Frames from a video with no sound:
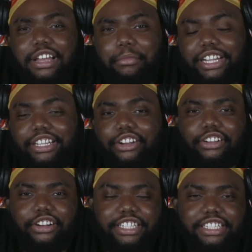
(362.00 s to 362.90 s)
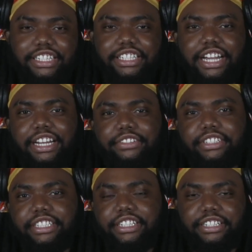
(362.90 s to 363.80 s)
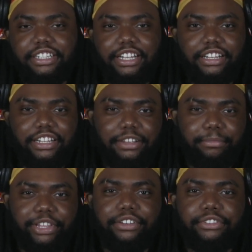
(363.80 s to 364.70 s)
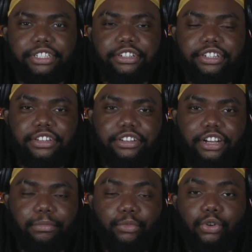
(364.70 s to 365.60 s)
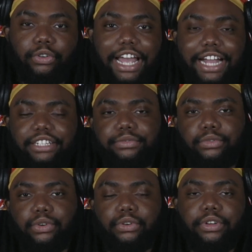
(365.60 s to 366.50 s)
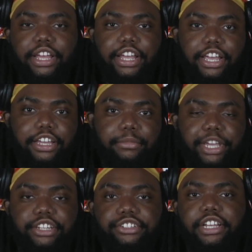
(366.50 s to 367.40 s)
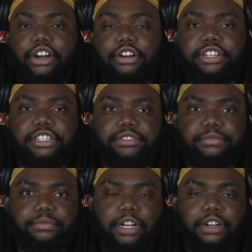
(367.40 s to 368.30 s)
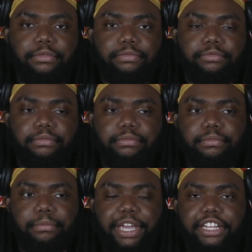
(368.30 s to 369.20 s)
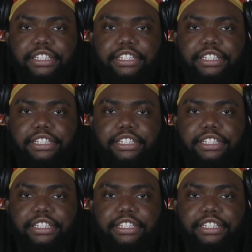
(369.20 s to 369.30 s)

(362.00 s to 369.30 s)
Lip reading: but I think on the artistic side, they really did they played a really good role, an active role in making sure that artists they